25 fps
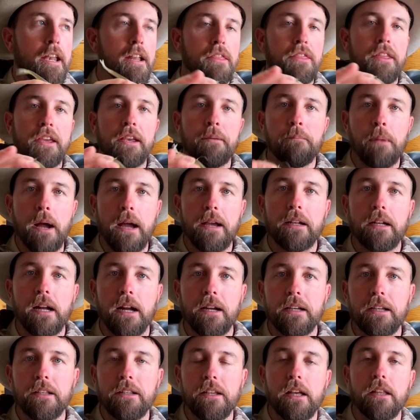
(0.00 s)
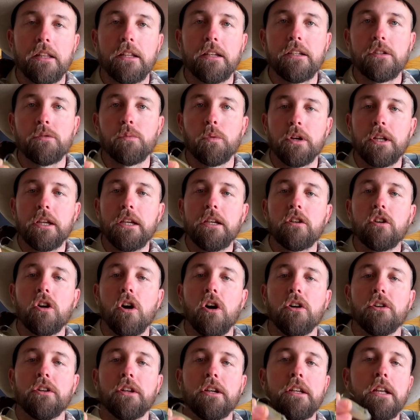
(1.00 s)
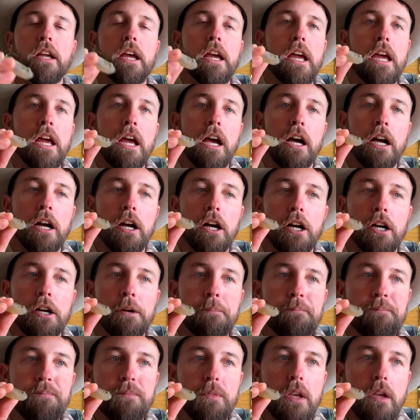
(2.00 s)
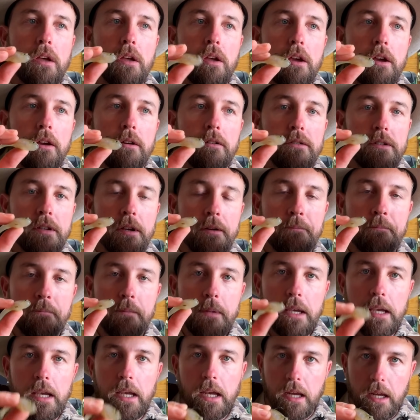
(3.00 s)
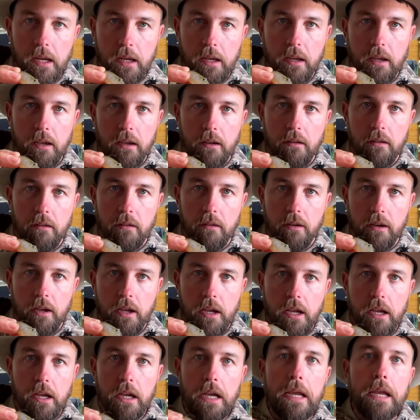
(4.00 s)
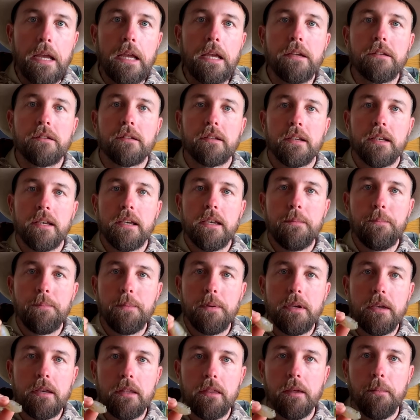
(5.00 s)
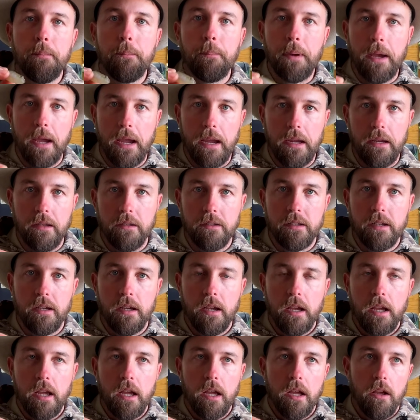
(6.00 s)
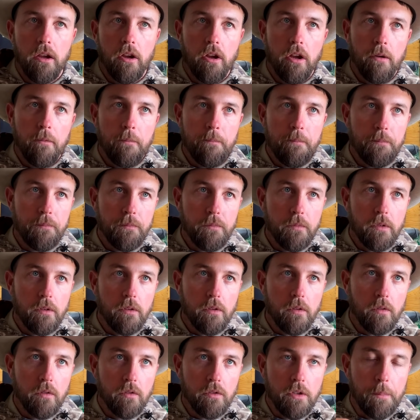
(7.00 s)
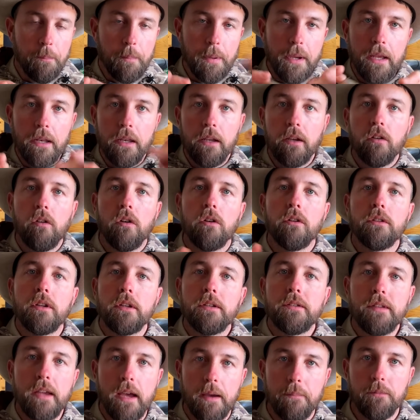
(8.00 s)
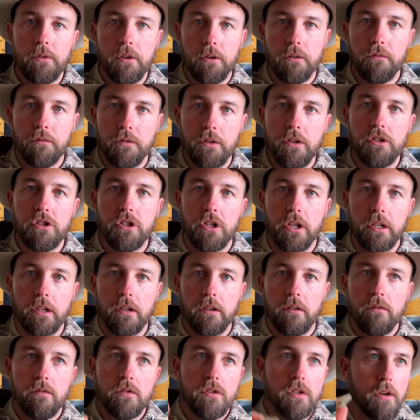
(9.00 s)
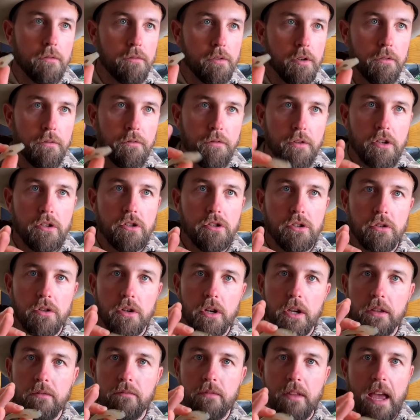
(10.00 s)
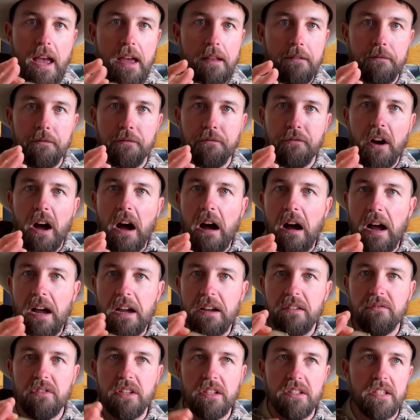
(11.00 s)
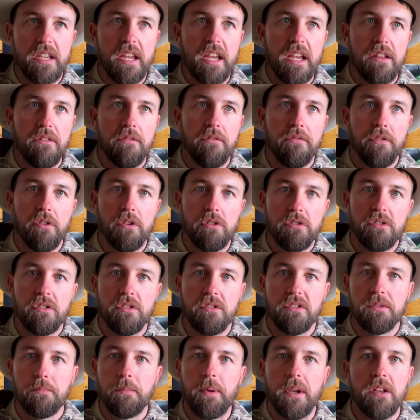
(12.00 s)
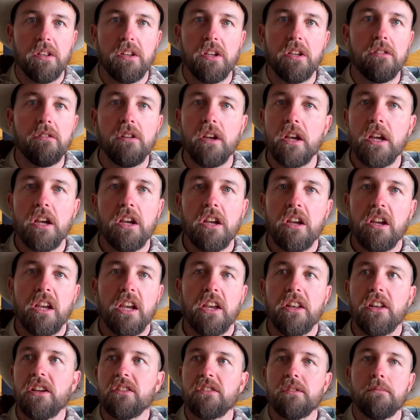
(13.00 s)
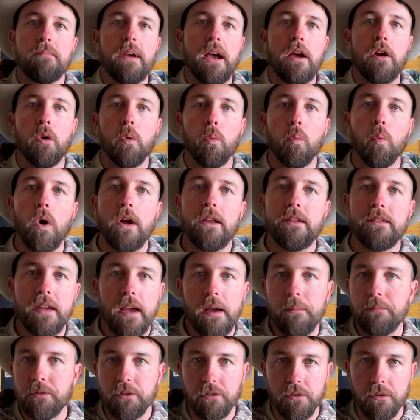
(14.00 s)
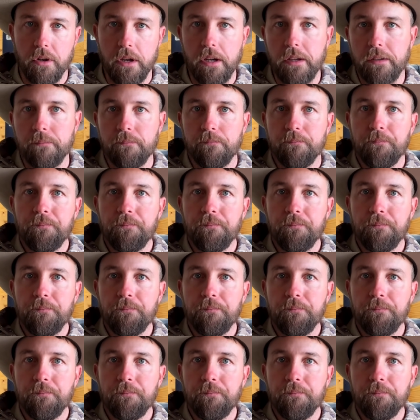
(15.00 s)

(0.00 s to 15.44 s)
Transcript: I think Mike Iaconelli is what he called it. To me, is keeping the bait depending on the depth you're fishing. So if your fish are in that 5 to 10 foot suspended, it doesn't matter what depth you're in.